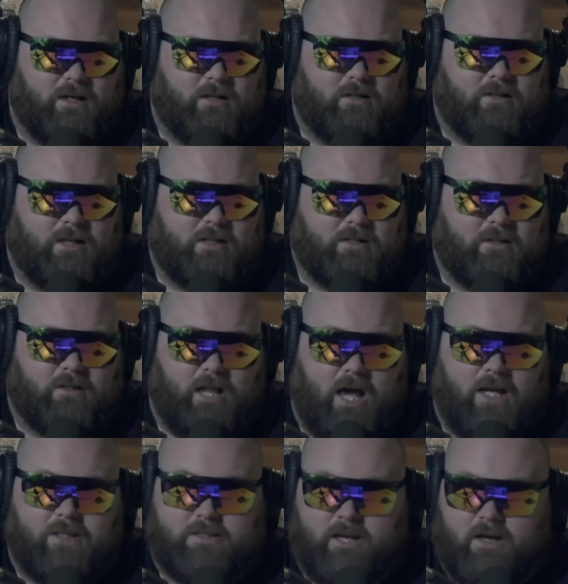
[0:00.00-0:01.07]
that's a lot of
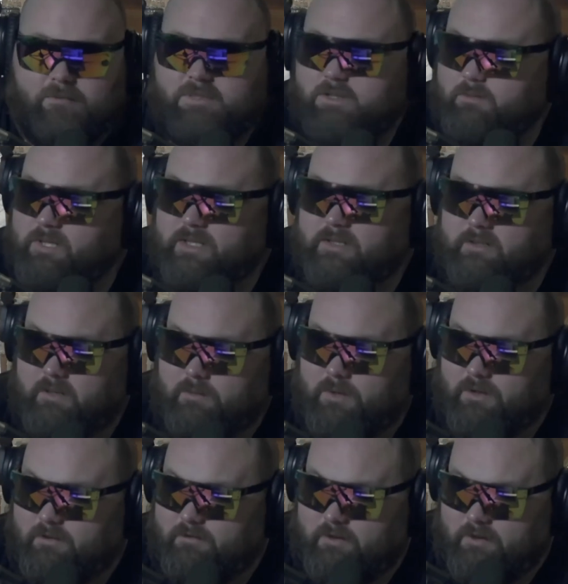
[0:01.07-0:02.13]
times to be asleep on the
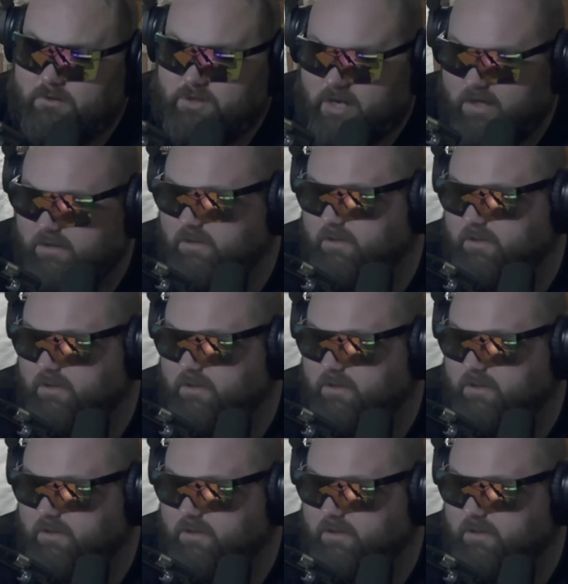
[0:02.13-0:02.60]
field, Chaz.